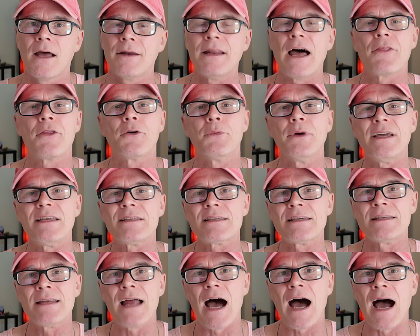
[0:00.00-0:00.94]
Now, the
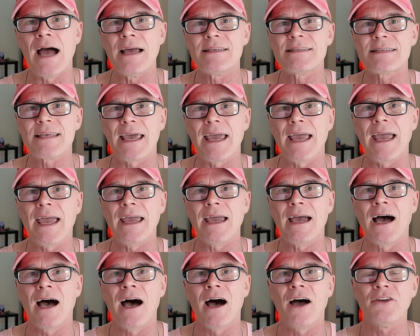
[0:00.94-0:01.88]
reason I
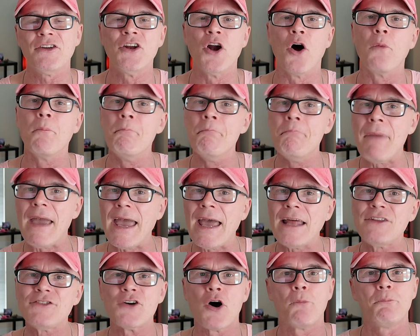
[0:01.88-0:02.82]
say,
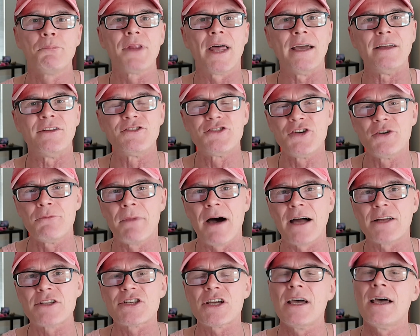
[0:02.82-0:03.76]
mid, don't play it too
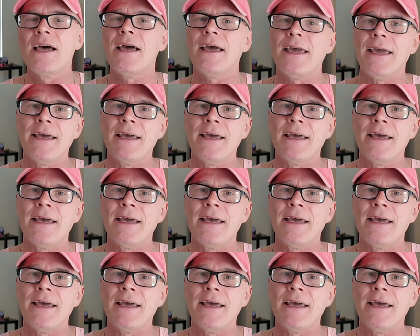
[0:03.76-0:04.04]
much,